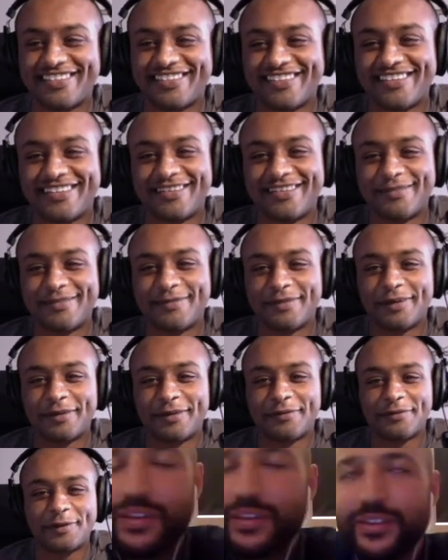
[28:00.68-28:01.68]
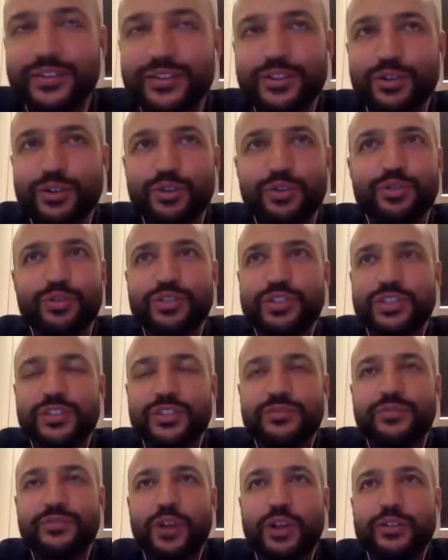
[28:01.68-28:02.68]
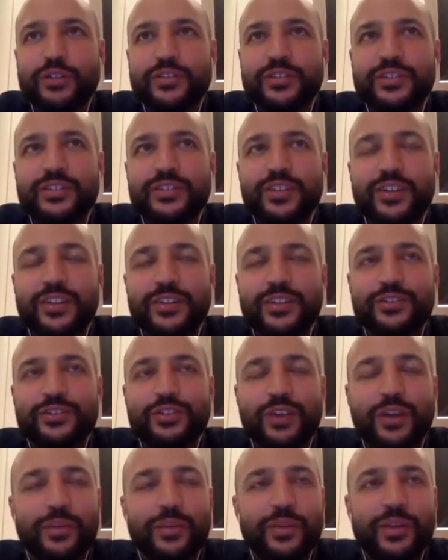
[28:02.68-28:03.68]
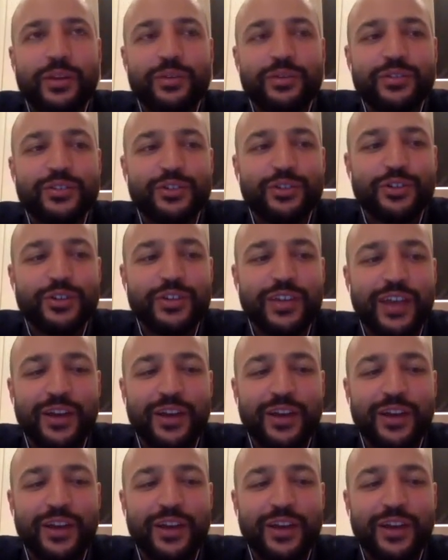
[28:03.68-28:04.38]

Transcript: Yeah. It's so cool. She follows us on Instagram, and I was nerding